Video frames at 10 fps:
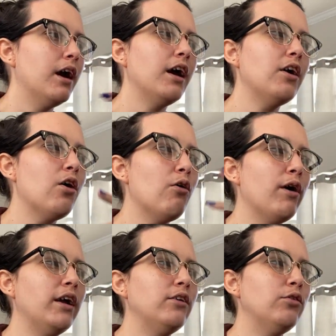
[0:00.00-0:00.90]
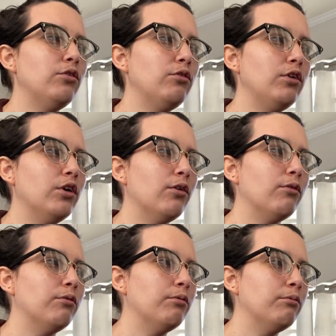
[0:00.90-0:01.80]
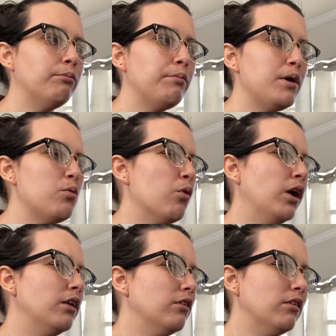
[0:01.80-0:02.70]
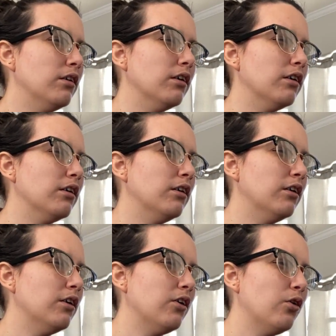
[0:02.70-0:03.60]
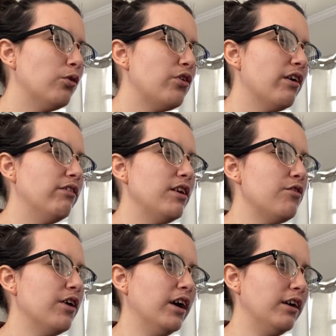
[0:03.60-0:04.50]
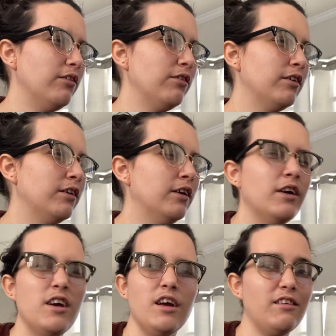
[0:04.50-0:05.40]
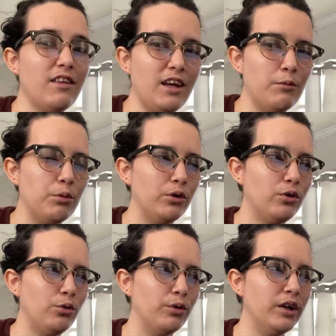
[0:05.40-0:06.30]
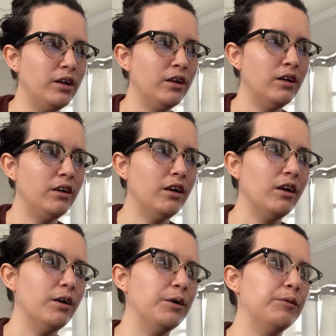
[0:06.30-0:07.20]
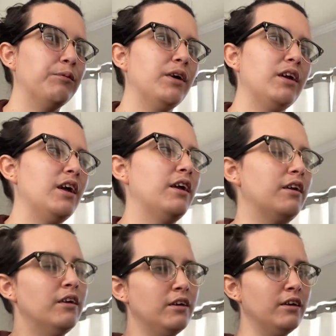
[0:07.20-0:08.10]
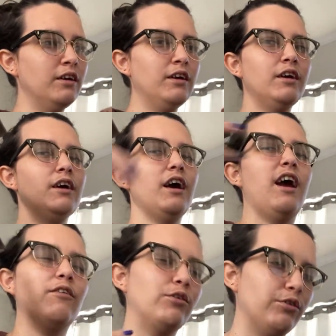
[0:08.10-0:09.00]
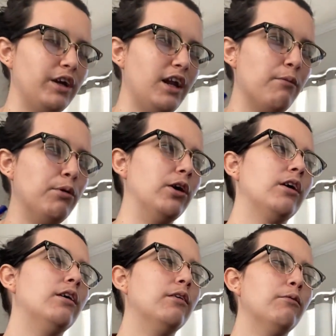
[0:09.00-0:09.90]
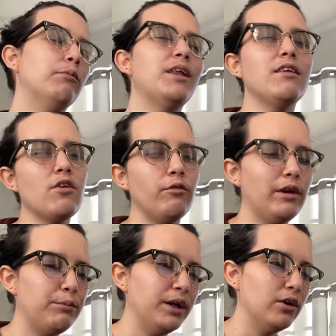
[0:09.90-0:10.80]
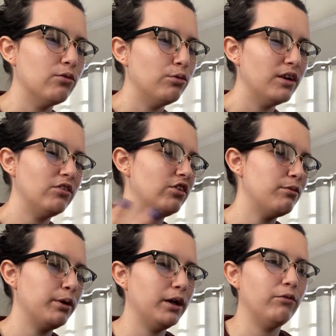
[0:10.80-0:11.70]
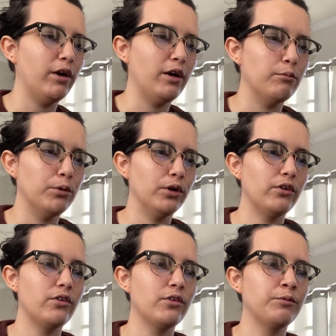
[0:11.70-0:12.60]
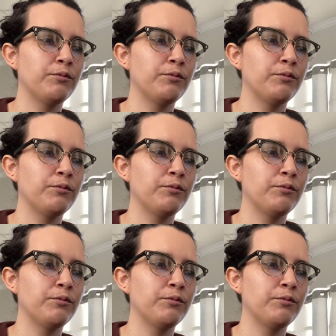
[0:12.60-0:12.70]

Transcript: I go, I do, you know, B1 to 075. Assign a book to it. Um, and then I have to read that book. But that's not really bingo. That's just picking random books.